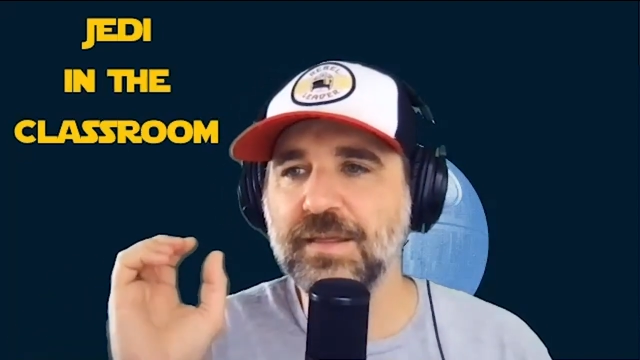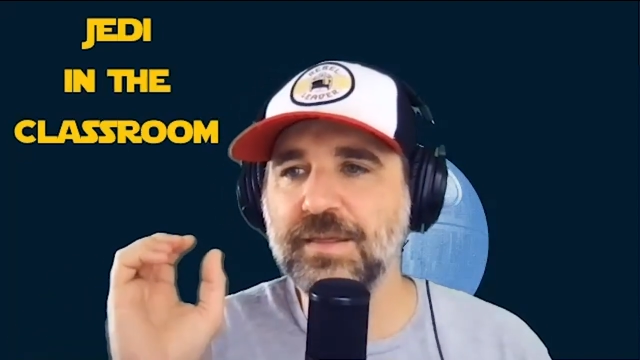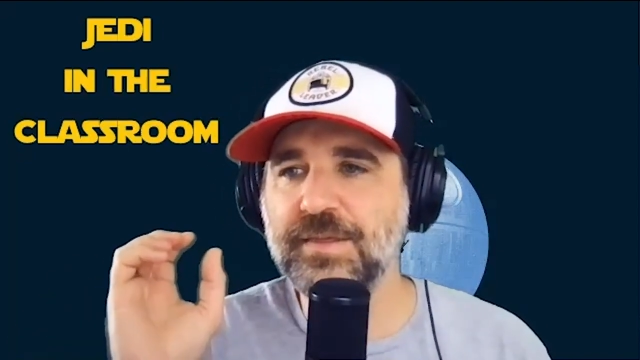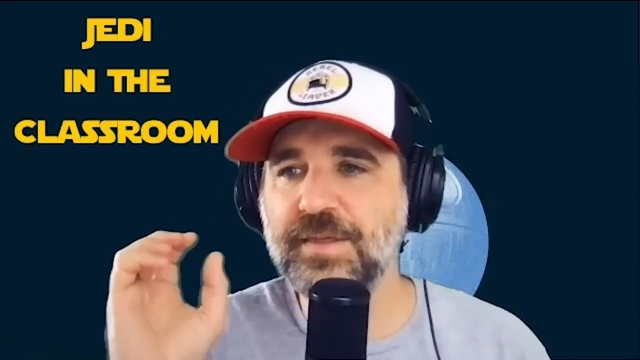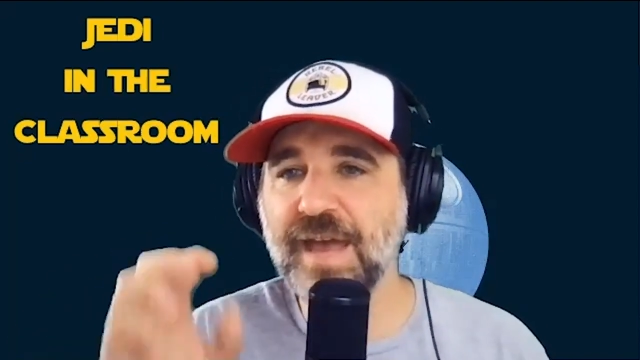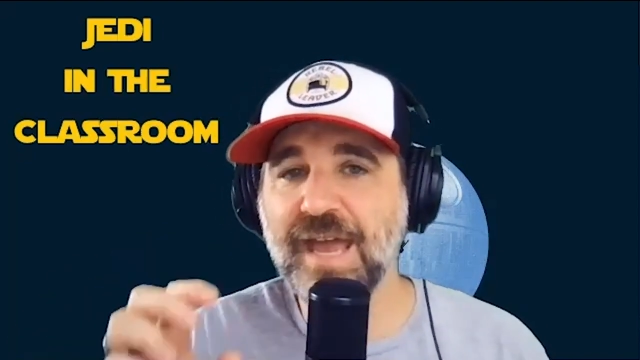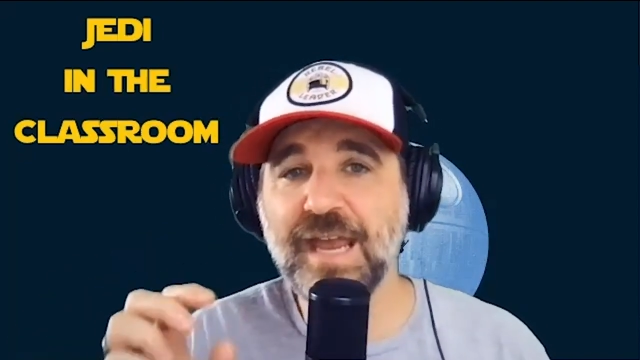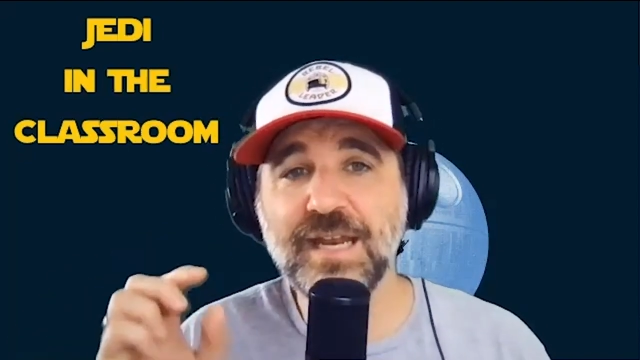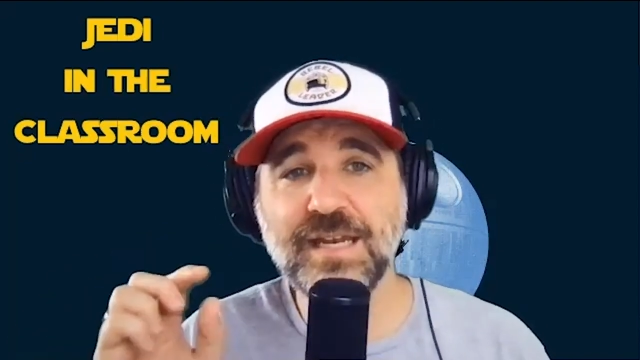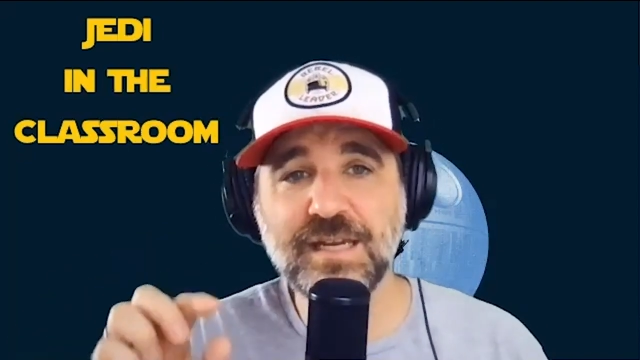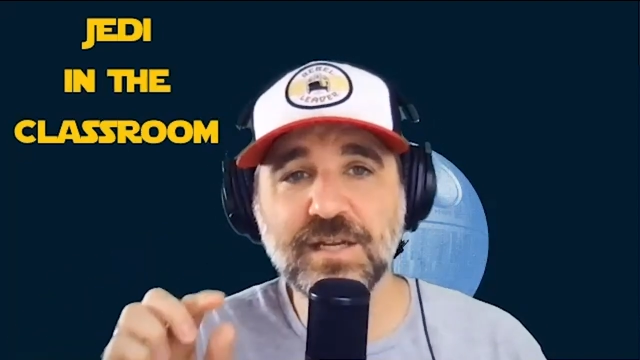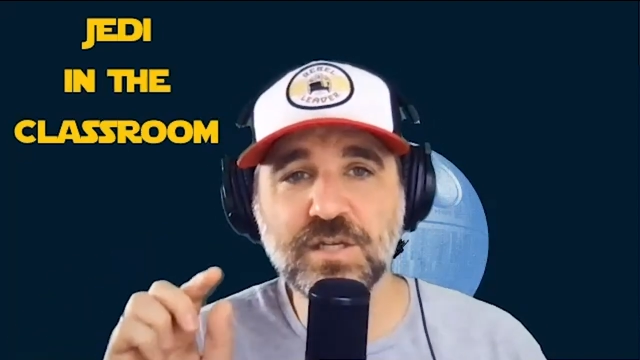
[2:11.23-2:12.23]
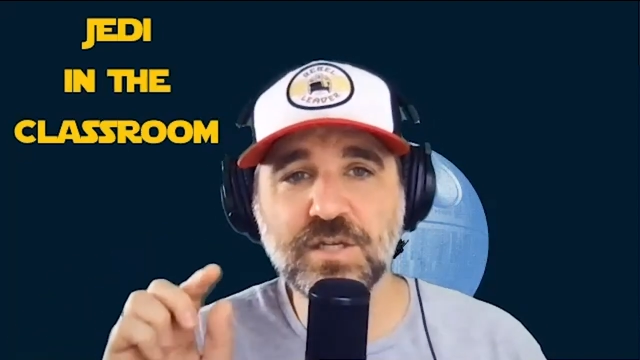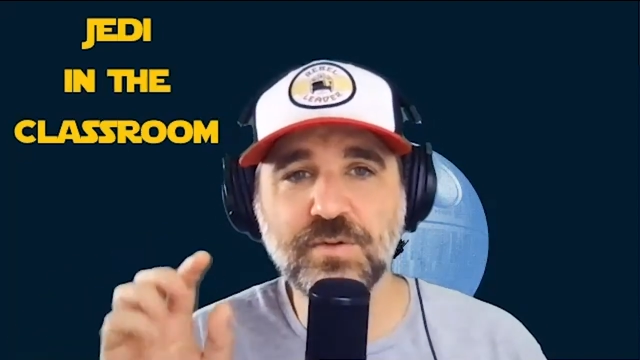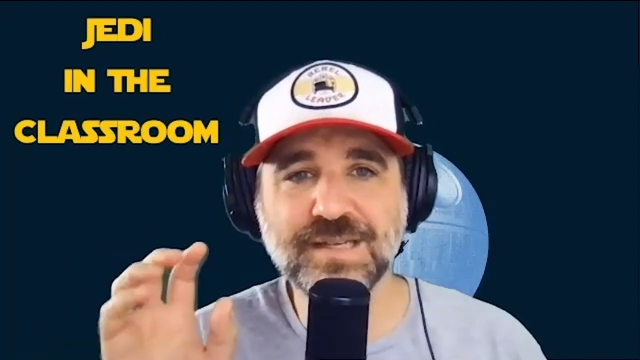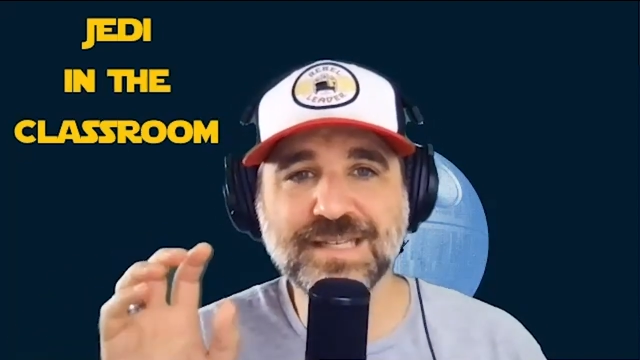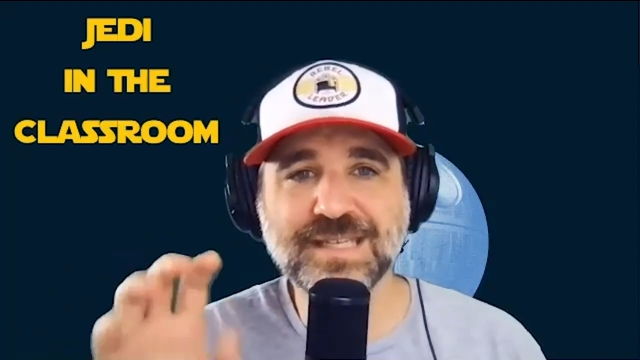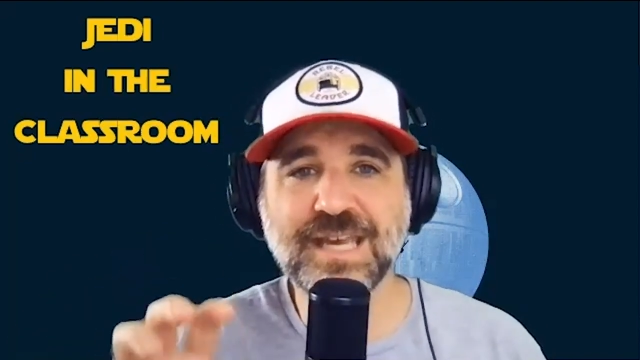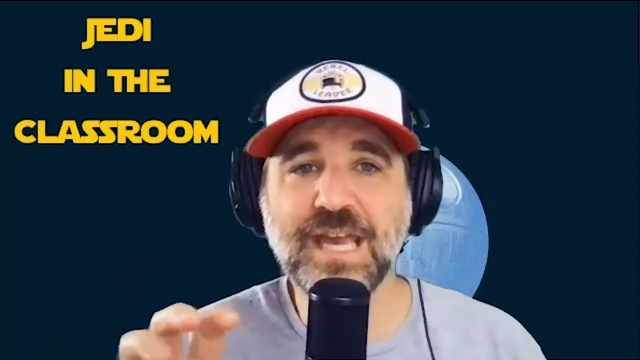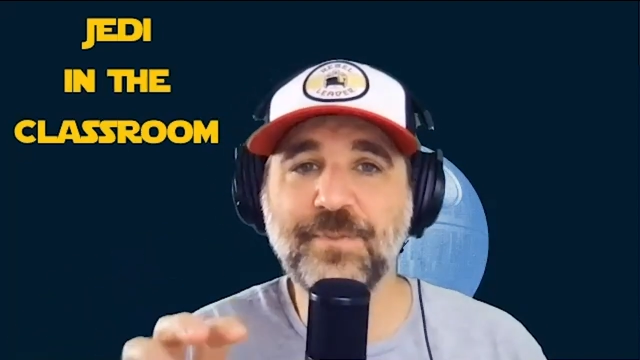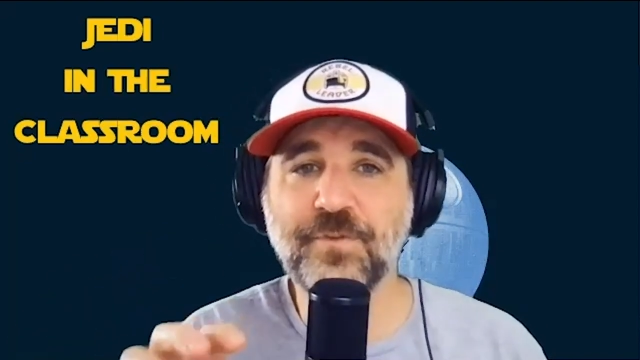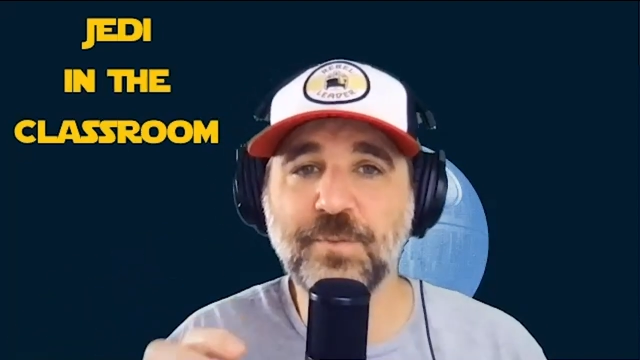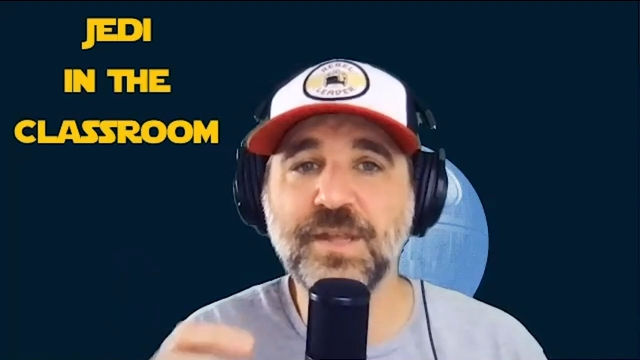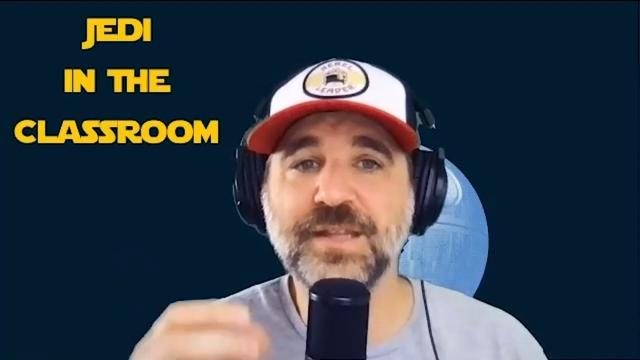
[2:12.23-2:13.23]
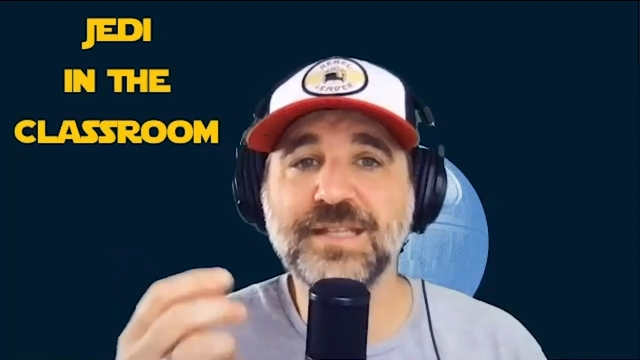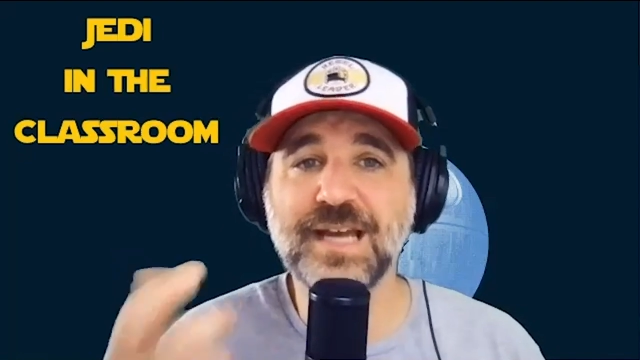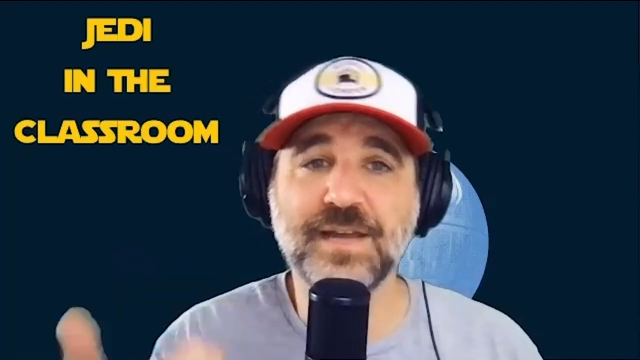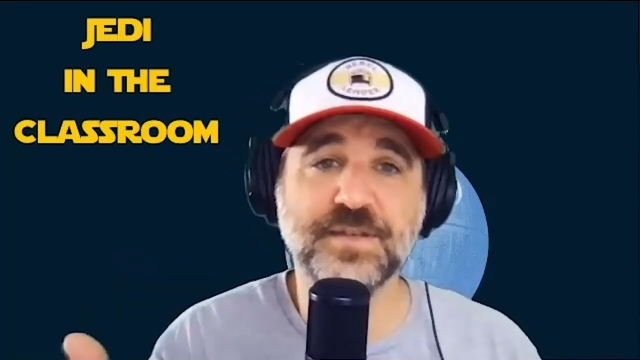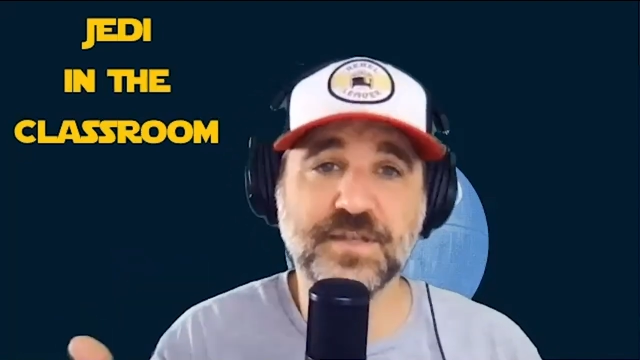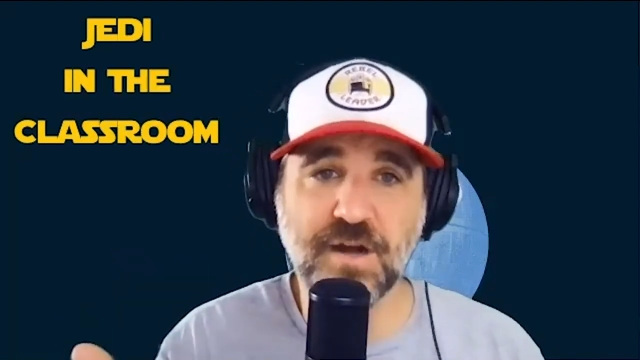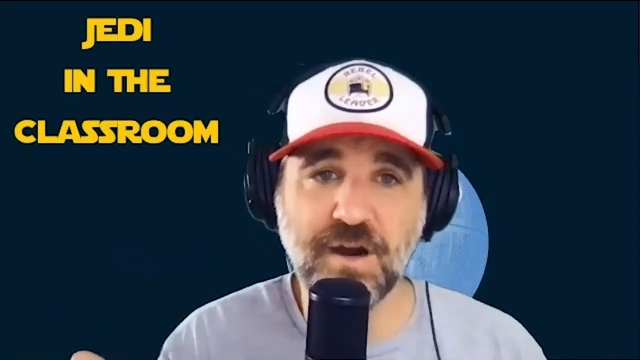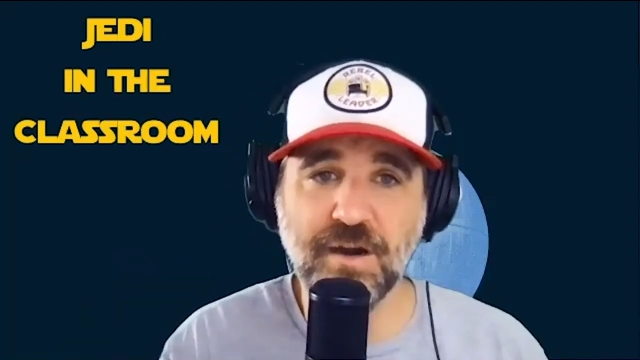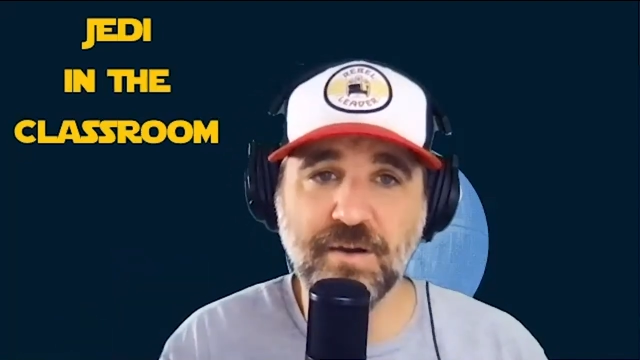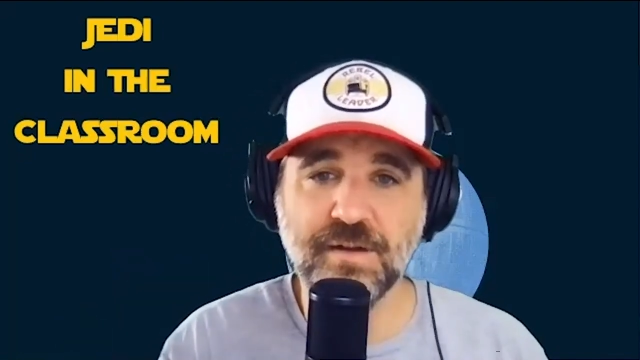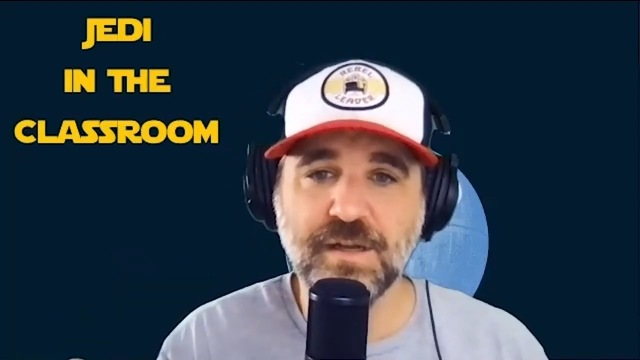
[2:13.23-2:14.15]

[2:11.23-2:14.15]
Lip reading: they needed to escape from the Death Star.